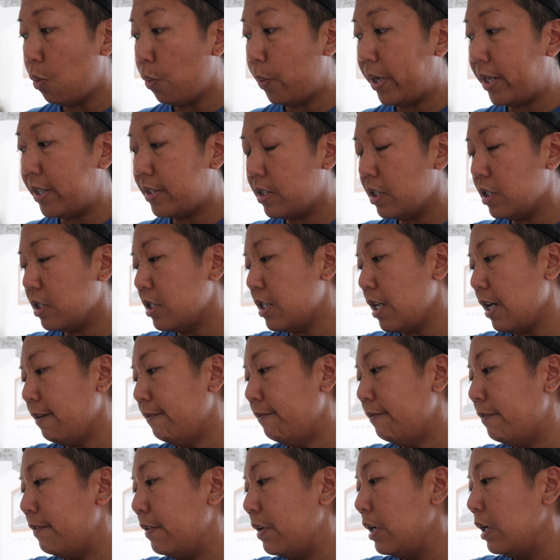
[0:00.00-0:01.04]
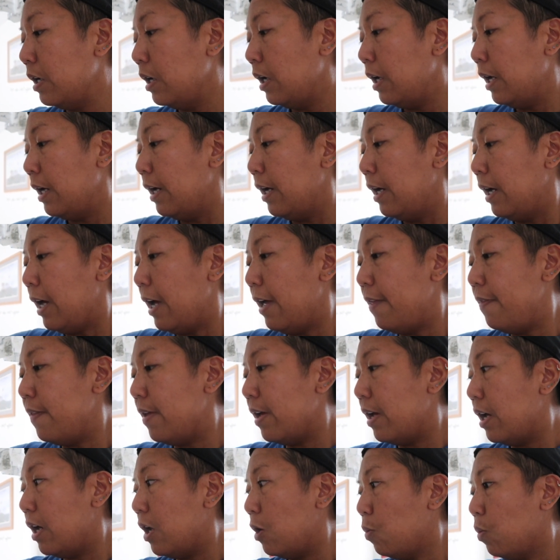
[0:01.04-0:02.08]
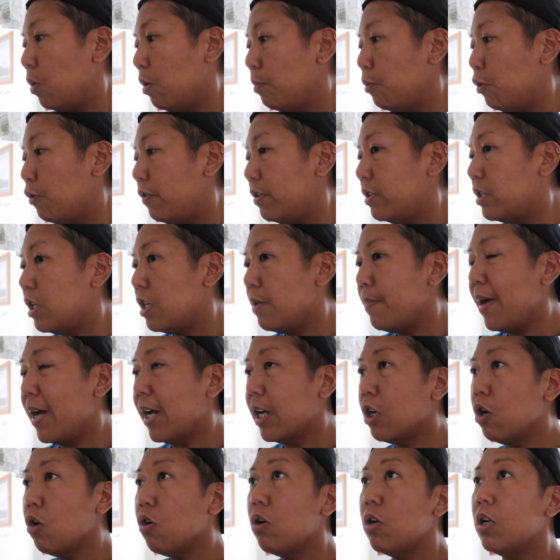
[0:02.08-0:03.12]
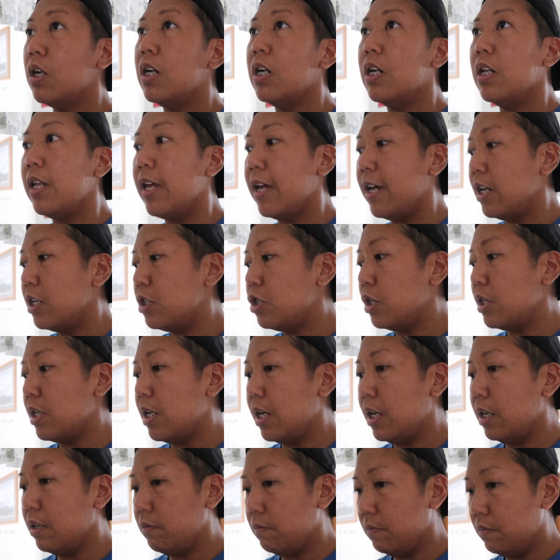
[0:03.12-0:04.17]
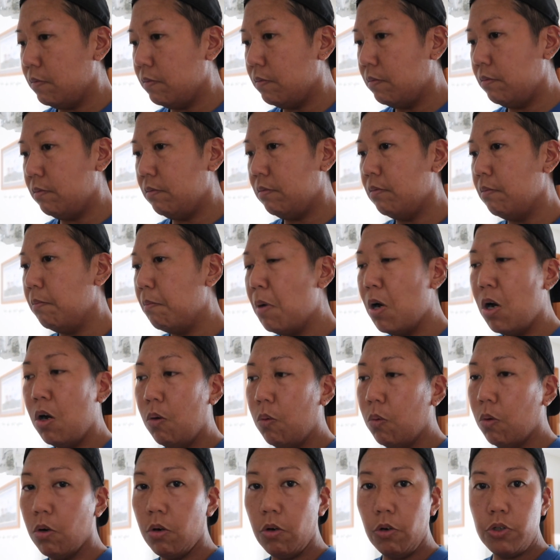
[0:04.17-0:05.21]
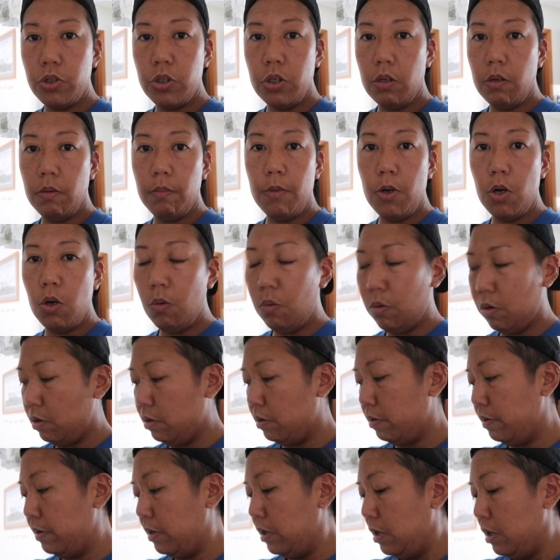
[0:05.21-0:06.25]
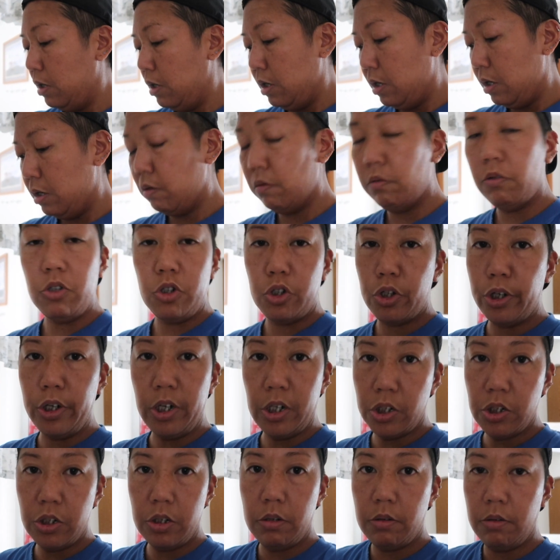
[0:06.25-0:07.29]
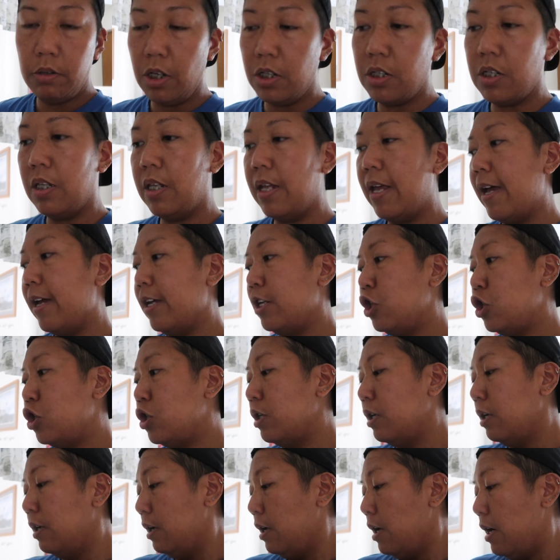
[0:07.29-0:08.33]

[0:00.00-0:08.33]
weeds and stuff. And then we'll move into the backyard and I'll edge and then mow, or she'll mow, or she just doesn't edge.